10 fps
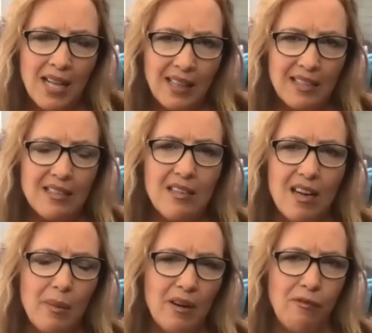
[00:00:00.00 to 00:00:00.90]
Let's
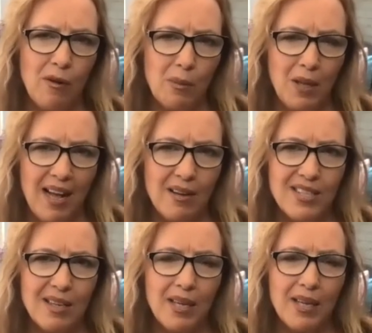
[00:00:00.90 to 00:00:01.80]
talk about affordable
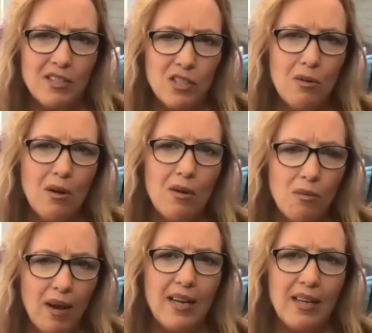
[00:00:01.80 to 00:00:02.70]
housing because you are
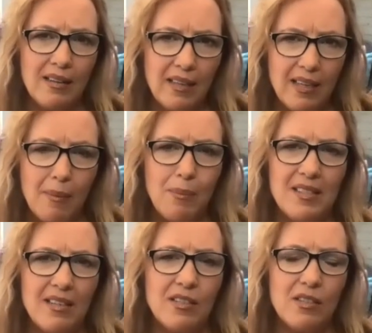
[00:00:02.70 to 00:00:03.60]
right in the
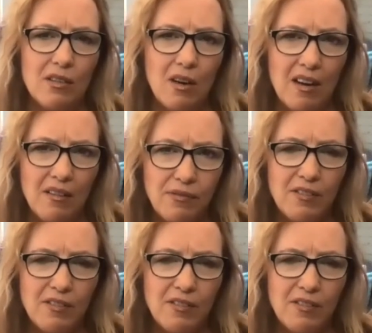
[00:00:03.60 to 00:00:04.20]
epicenter of